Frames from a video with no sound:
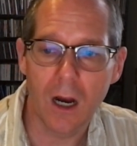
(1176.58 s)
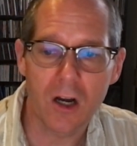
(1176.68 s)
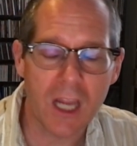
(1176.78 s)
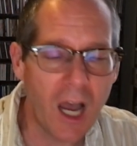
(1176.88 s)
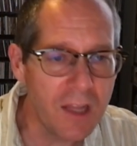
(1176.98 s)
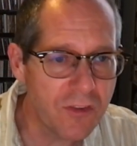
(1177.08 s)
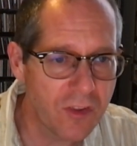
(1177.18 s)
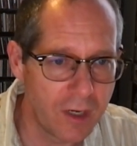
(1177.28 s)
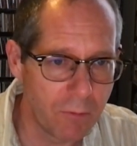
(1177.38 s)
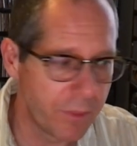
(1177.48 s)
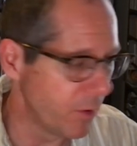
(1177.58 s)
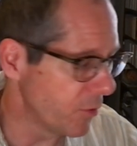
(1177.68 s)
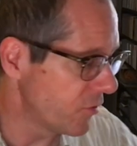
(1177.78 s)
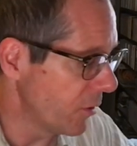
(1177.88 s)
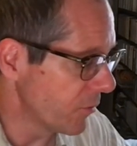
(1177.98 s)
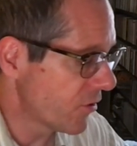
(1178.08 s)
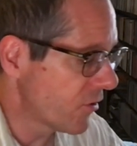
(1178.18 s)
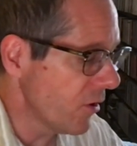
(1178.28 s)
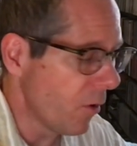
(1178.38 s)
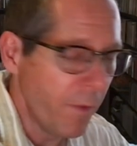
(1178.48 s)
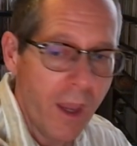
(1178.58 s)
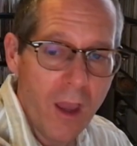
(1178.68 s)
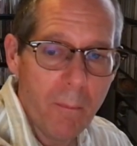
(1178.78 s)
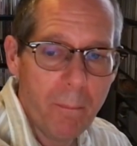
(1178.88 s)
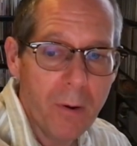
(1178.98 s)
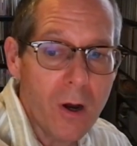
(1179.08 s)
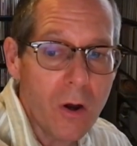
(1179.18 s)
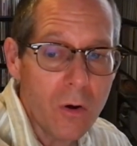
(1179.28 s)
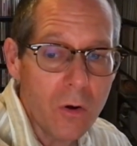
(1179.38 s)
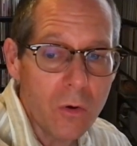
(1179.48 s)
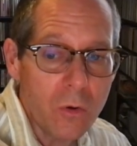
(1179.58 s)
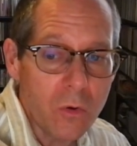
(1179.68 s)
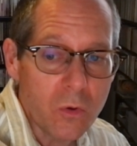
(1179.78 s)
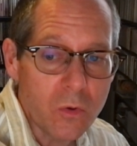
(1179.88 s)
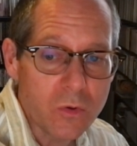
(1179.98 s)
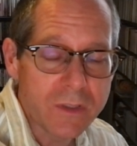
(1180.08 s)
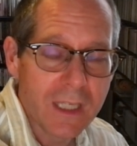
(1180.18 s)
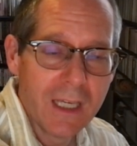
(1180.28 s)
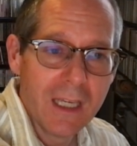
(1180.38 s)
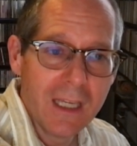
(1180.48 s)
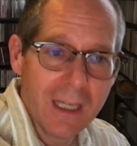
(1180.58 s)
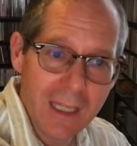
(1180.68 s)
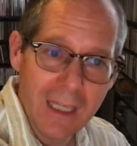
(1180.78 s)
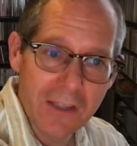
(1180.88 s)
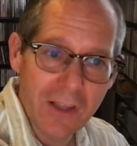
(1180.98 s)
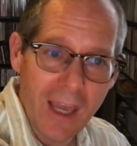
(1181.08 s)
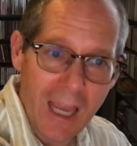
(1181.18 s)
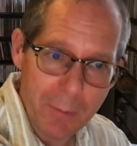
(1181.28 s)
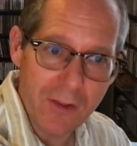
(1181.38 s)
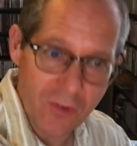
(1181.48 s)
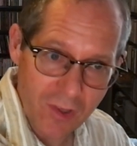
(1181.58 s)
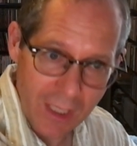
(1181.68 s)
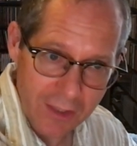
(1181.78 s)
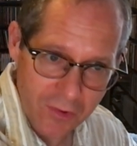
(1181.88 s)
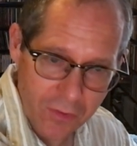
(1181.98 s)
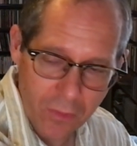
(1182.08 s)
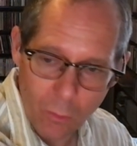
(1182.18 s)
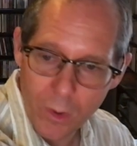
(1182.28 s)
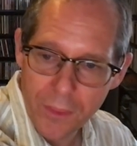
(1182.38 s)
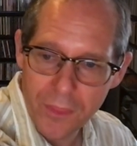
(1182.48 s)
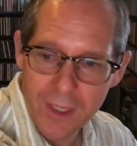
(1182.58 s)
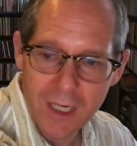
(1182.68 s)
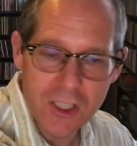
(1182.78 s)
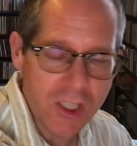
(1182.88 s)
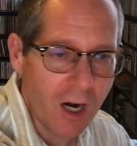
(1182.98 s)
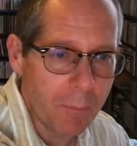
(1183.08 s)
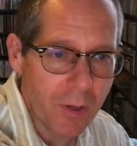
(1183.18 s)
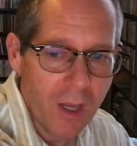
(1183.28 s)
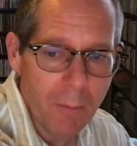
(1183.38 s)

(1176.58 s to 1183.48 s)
consonant with those notes. So bows is a happy sixth with the E sharp.